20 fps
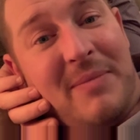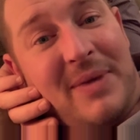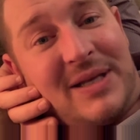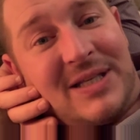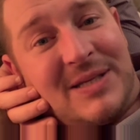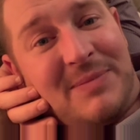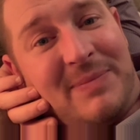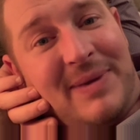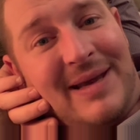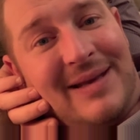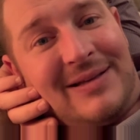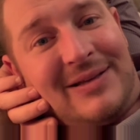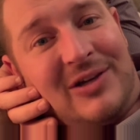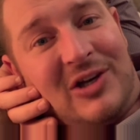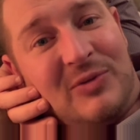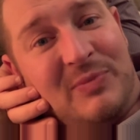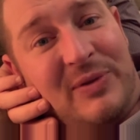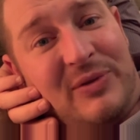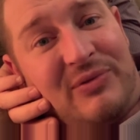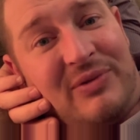back to bed, got
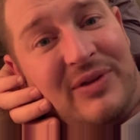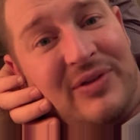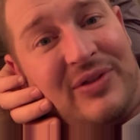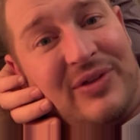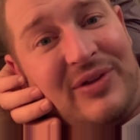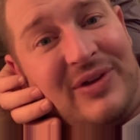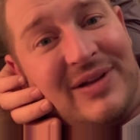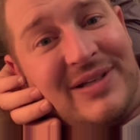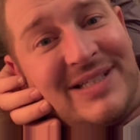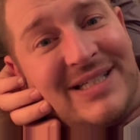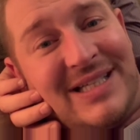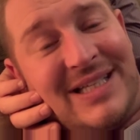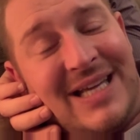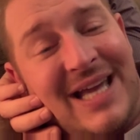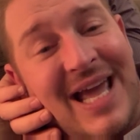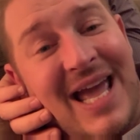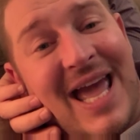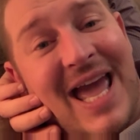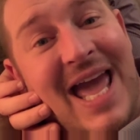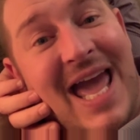up at 3:30,
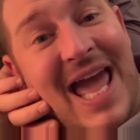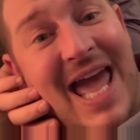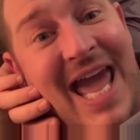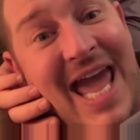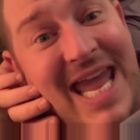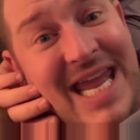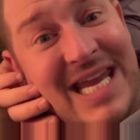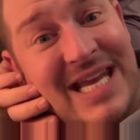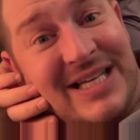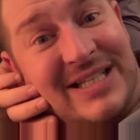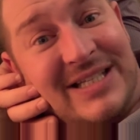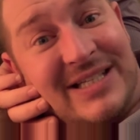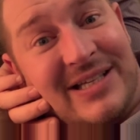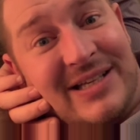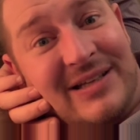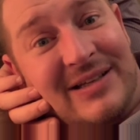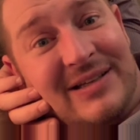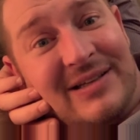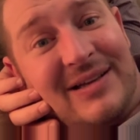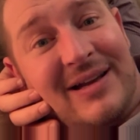ate,
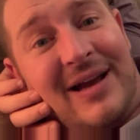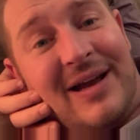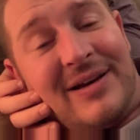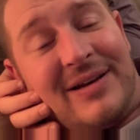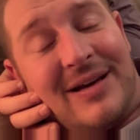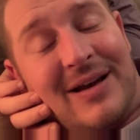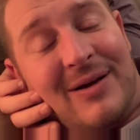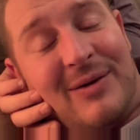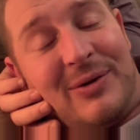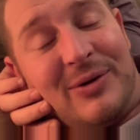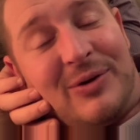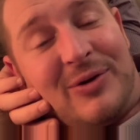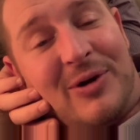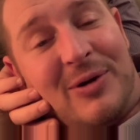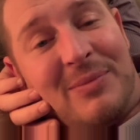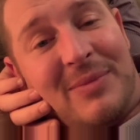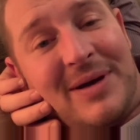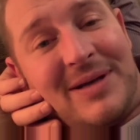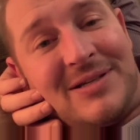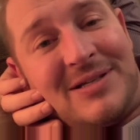and now I'm going
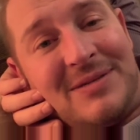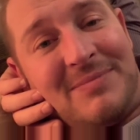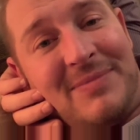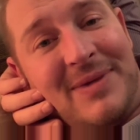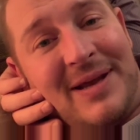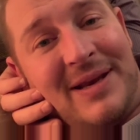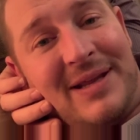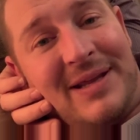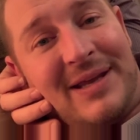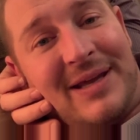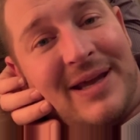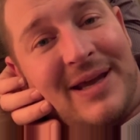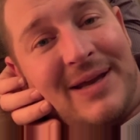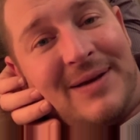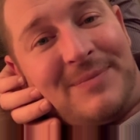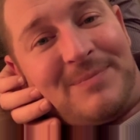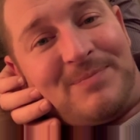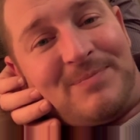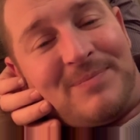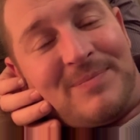back to bed again.
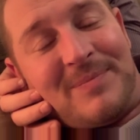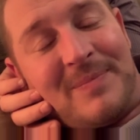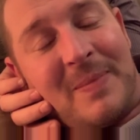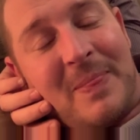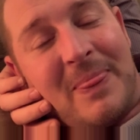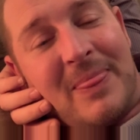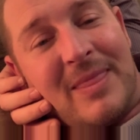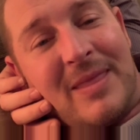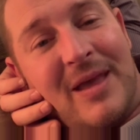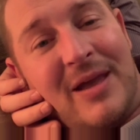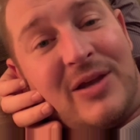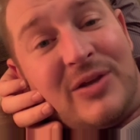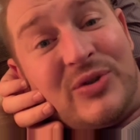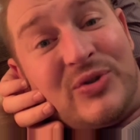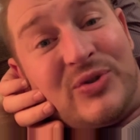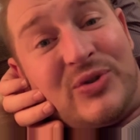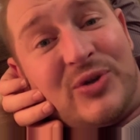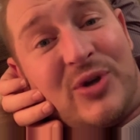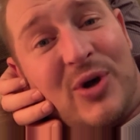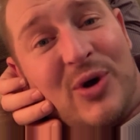
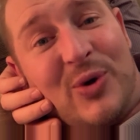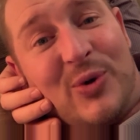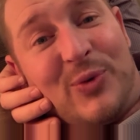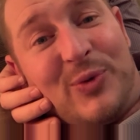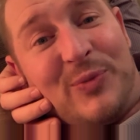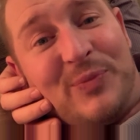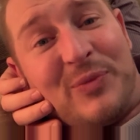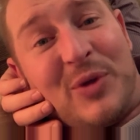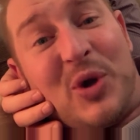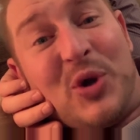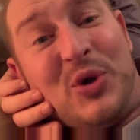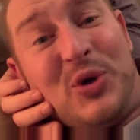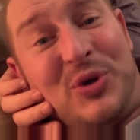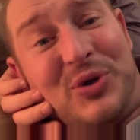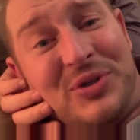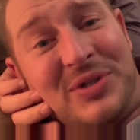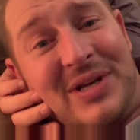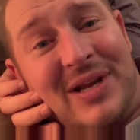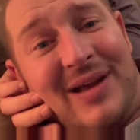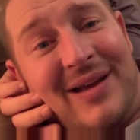So,
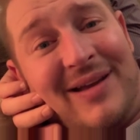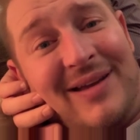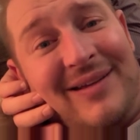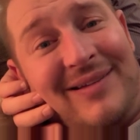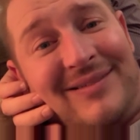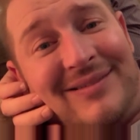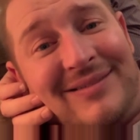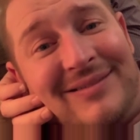good night.